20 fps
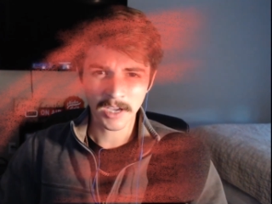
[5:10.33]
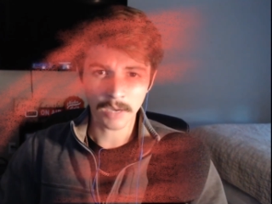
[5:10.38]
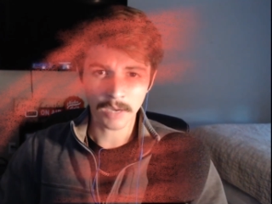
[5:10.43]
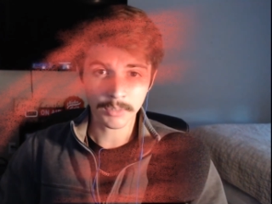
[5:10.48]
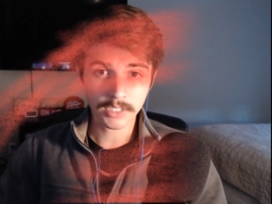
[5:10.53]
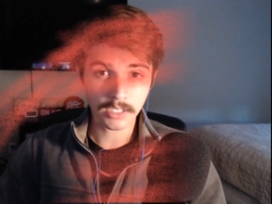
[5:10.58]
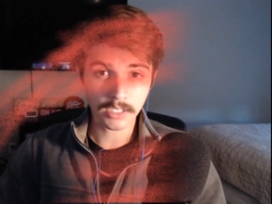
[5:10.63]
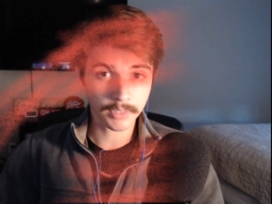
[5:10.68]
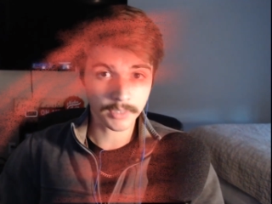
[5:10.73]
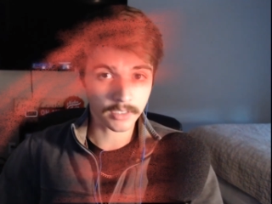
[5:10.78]
I'm
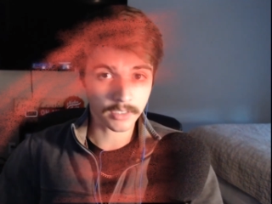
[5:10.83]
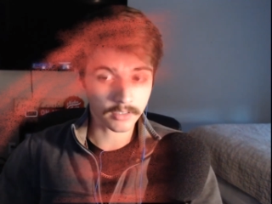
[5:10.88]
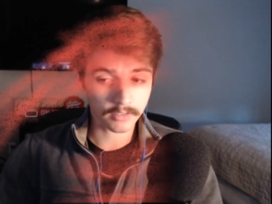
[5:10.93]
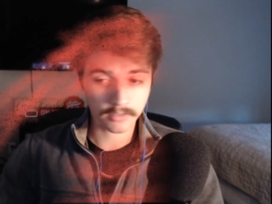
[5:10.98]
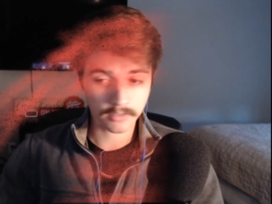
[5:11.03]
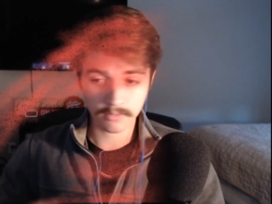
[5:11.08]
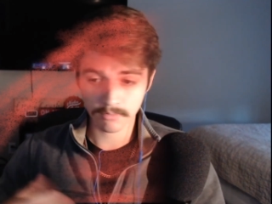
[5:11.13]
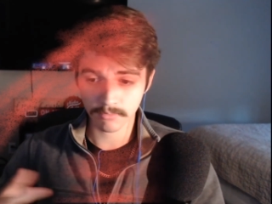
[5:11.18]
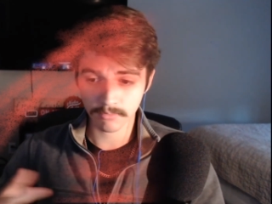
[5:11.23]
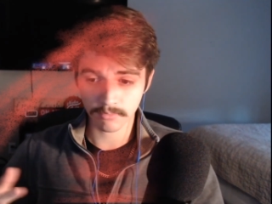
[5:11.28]
gonna say
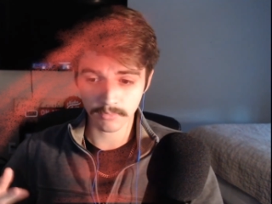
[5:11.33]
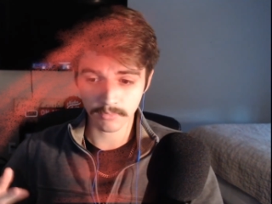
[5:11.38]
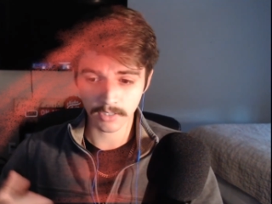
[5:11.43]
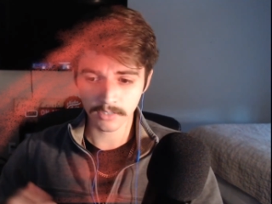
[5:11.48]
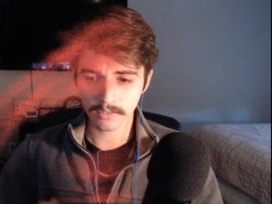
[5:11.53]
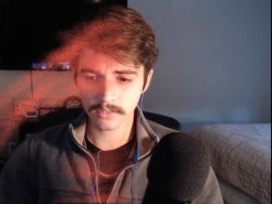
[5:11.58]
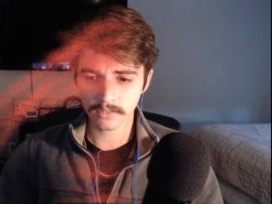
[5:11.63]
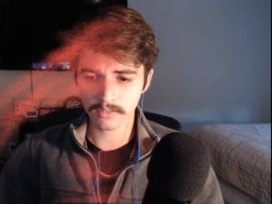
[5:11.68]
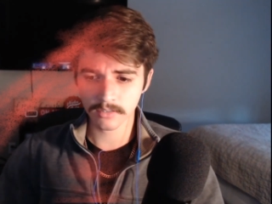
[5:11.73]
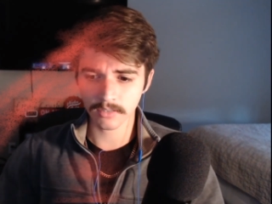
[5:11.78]
because,
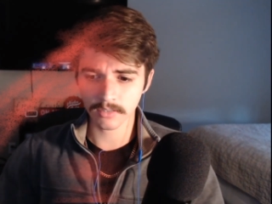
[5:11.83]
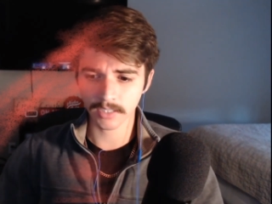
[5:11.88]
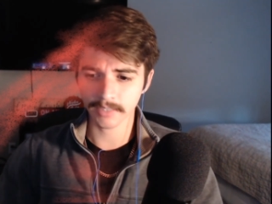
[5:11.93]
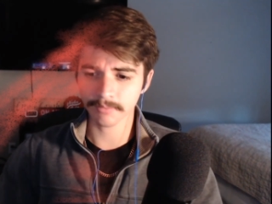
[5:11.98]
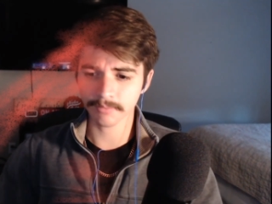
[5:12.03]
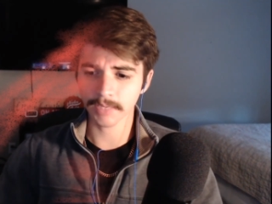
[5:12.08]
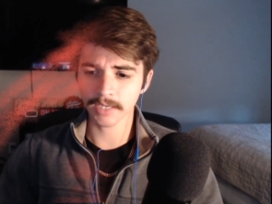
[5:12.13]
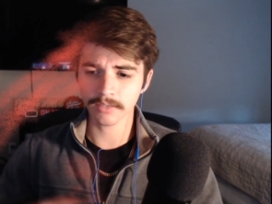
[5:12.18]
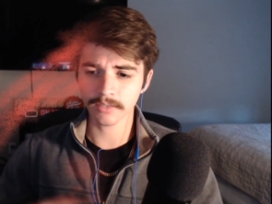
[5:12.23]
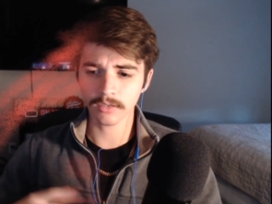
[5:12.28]
not just,
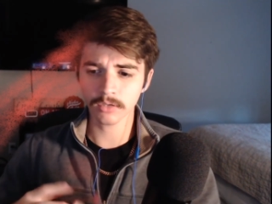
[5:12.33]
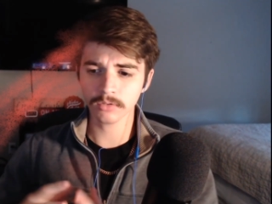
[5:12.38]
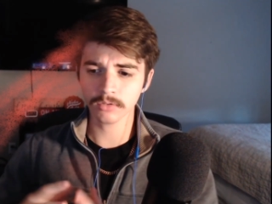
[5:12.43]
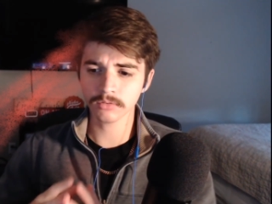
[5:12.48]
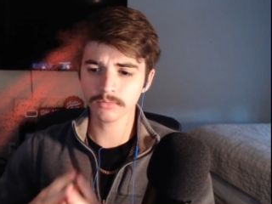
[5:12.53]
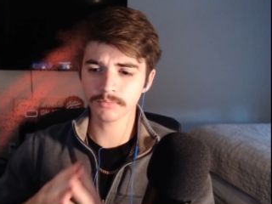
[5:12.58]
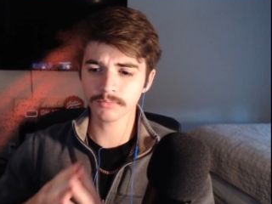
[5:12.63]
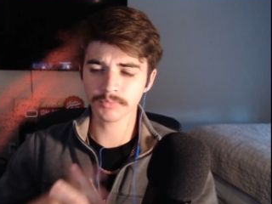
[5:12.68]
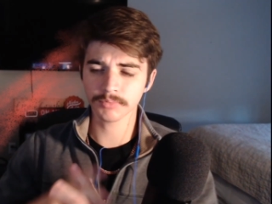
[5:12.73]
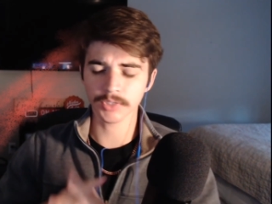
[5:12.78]
like, I
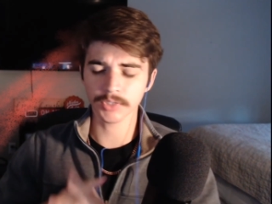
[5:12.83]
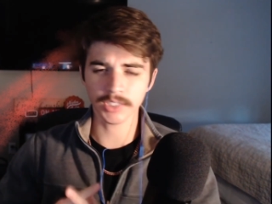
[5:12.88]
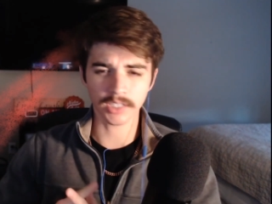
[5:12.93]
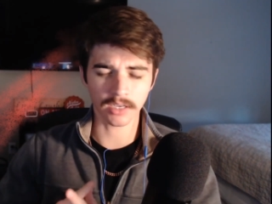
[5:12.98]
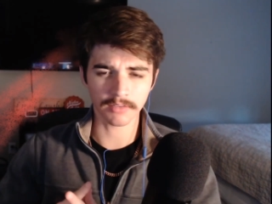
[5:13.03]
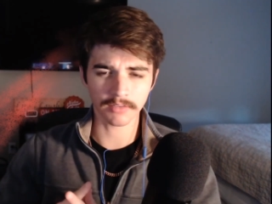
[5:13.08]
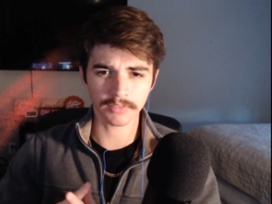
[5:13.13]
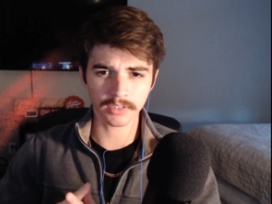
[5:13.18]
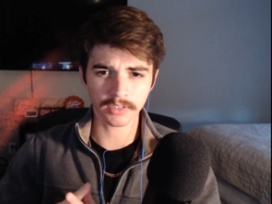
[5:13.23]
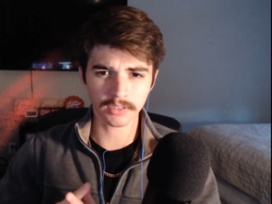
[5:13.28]
know pretty
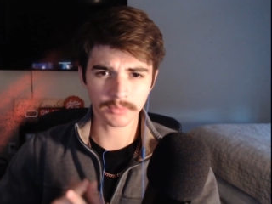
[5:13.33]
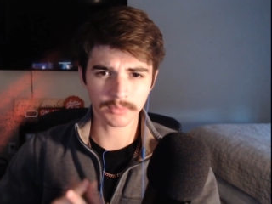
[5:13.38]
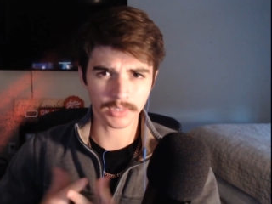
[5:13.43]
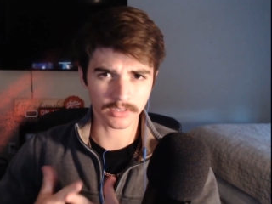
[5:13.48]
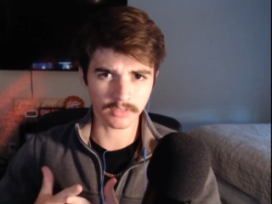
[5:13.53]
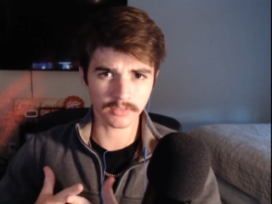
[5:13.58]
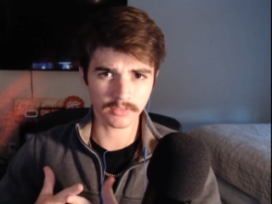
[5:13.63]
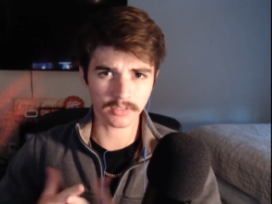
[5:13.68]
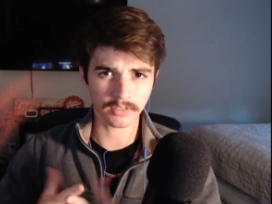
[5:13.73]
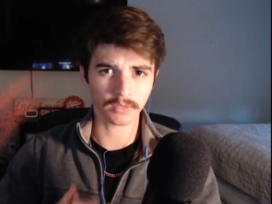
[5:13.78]
confidently
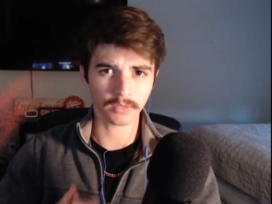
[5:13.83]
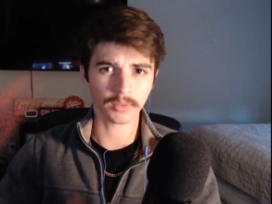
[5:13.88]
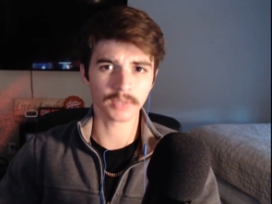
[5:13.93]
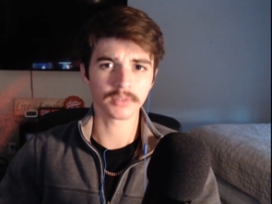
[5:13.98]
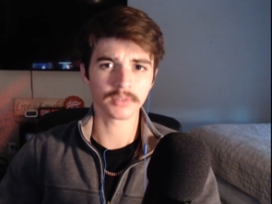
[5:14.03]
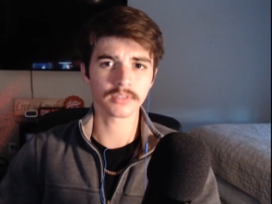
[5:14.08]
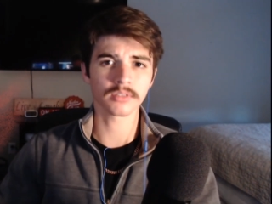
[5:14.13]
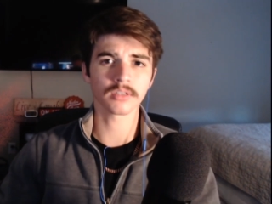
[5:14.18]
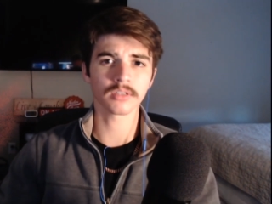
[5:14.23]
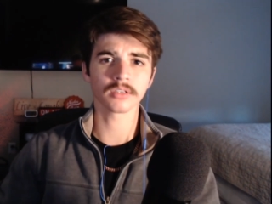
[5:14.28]
because you stuck
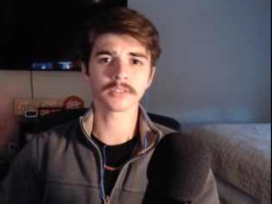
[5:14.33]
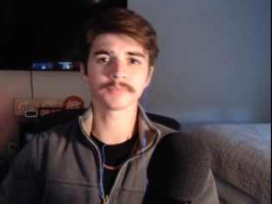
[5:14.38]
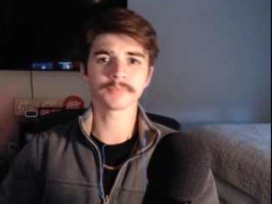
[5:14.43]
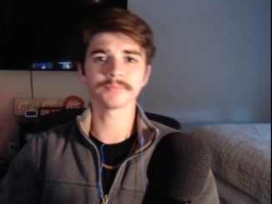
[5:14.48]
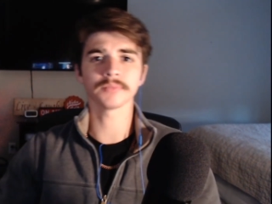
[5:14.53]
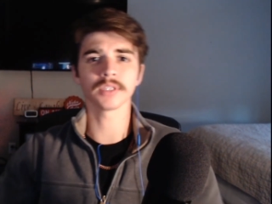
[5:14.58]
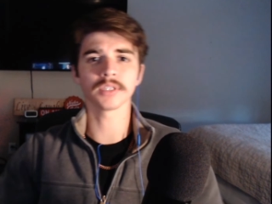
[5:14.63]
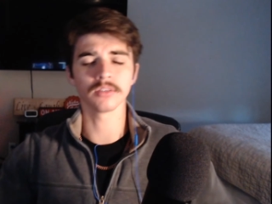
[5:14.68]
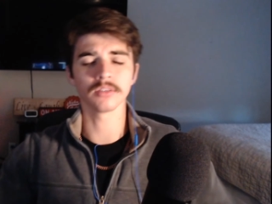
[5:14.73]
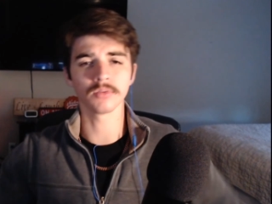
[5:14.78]
around this
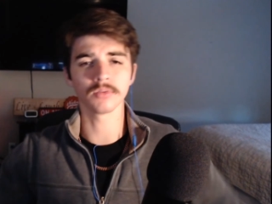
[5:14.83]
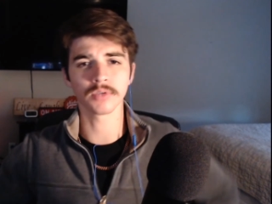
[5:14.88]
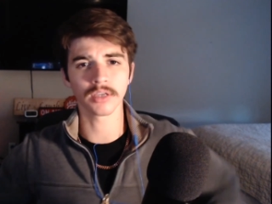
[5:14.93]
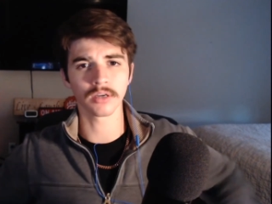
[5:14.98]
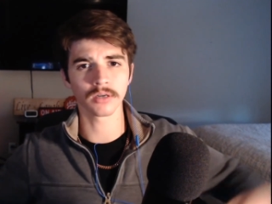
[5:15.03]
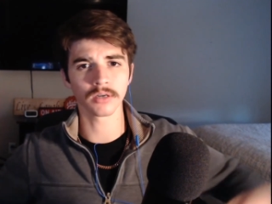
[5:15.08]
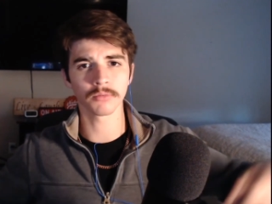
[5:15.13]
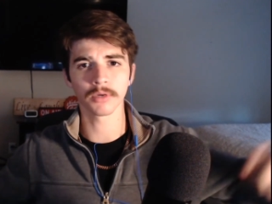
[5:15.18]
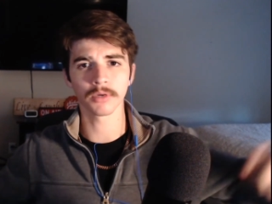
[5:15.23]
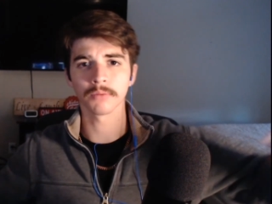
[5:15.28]
long that you
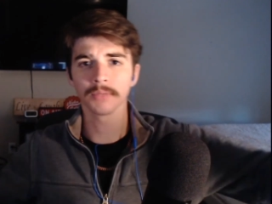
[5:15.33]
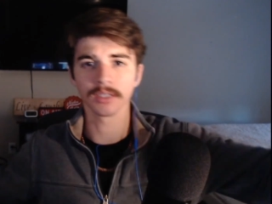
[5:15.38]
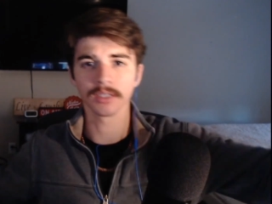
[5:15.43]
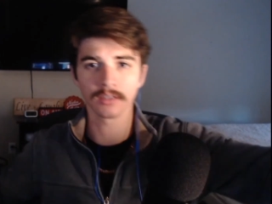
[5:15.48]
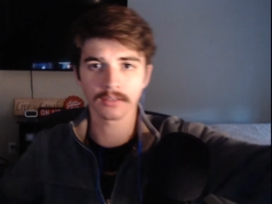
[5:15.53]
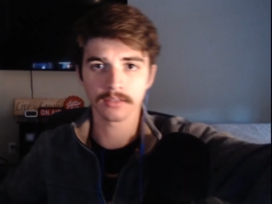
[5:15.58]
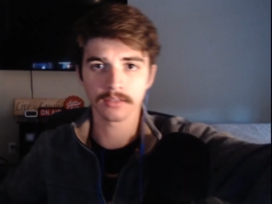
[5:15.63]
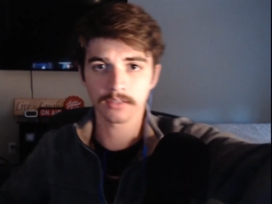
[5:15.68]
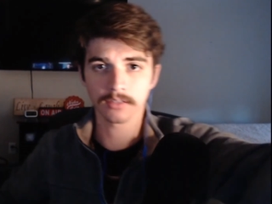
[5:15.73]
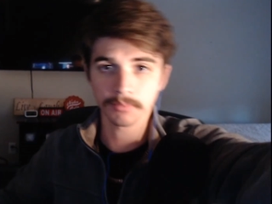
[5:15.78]
care about
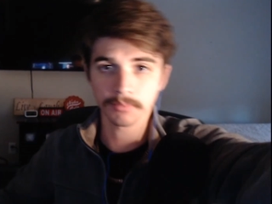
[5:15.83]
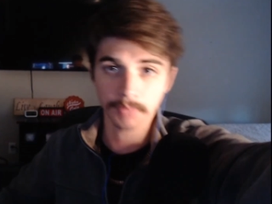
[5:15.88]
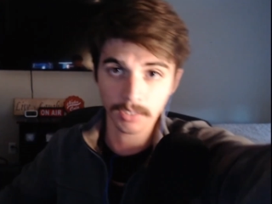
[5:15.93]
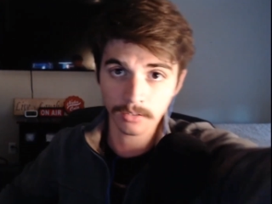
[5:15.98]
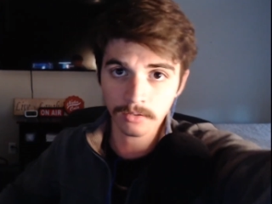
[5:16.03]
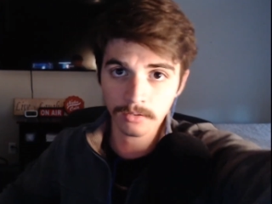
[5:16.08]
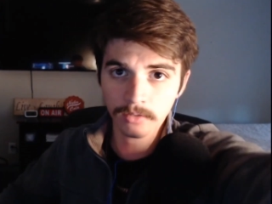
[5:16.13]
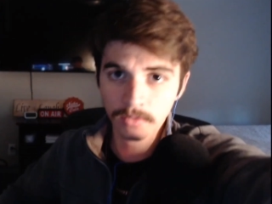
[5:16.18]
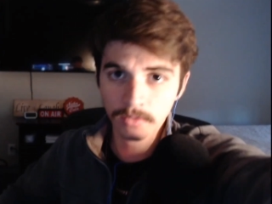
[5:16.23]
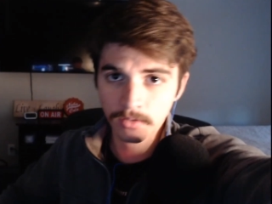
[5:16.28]
making things
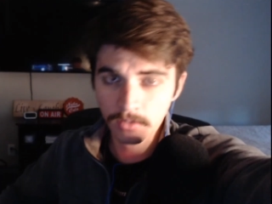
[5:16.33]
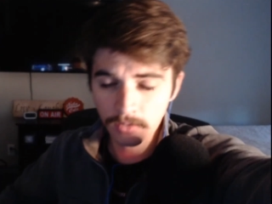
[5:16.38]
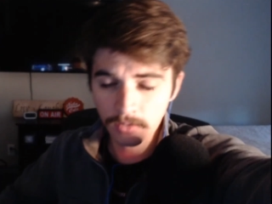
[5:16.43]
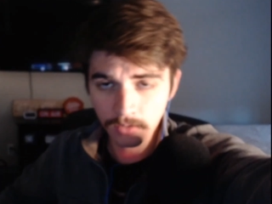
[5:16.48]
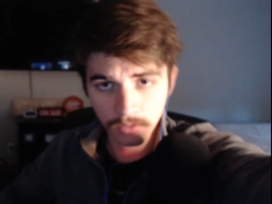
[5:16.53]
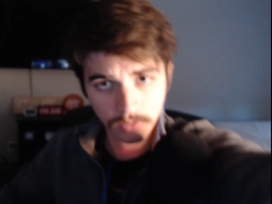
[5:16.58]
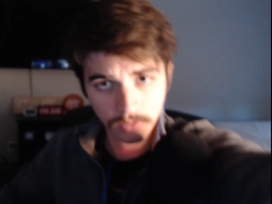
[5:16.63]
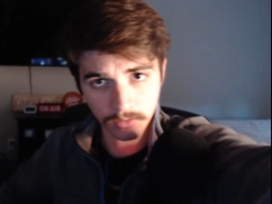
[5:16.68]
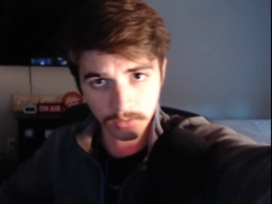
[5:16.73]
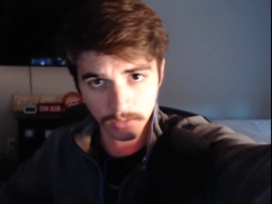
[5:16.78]
better,
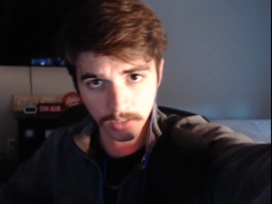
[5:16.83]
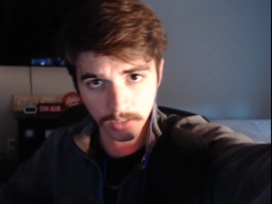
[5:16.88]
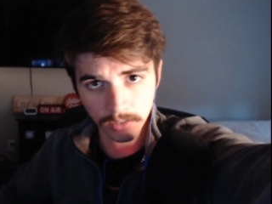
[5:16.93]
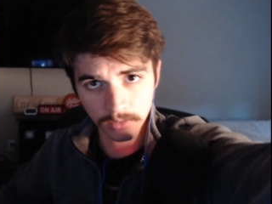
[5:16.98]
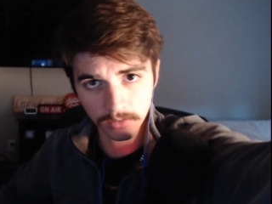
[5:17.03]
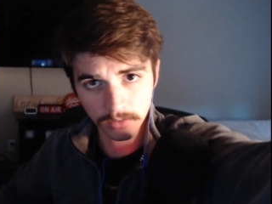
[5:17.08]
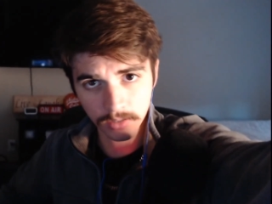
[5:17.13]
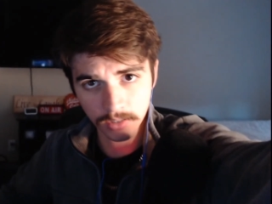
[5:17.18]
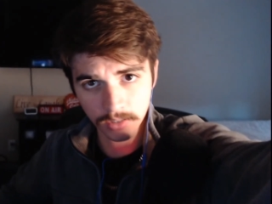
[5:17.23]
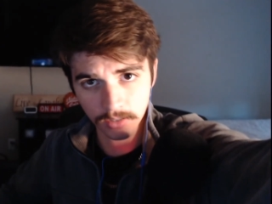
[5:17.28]

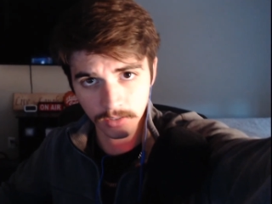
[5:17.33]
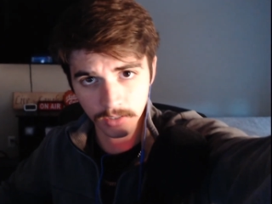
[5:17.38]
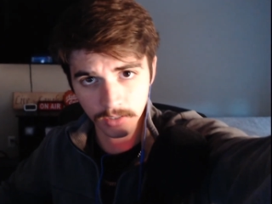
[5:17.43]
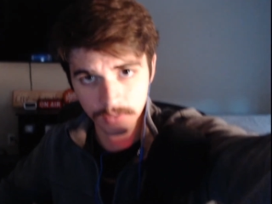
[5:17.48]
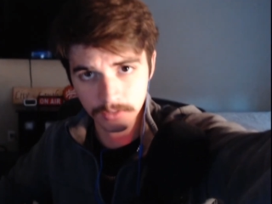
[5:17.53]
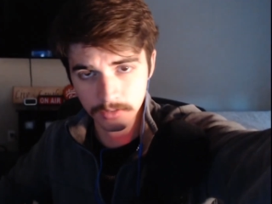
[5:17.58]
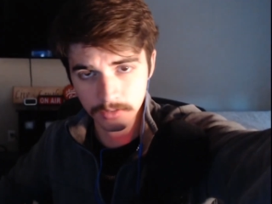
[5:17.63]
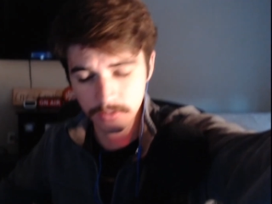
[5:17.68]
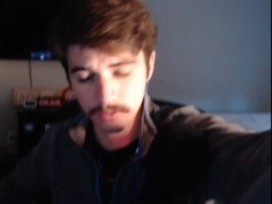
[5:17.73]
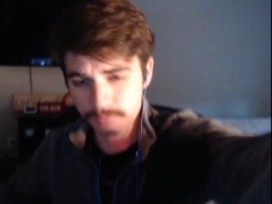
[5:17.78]
okay, and
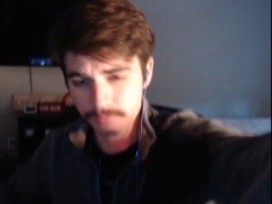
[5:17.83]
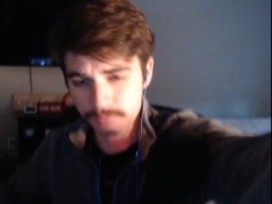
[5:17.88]
not just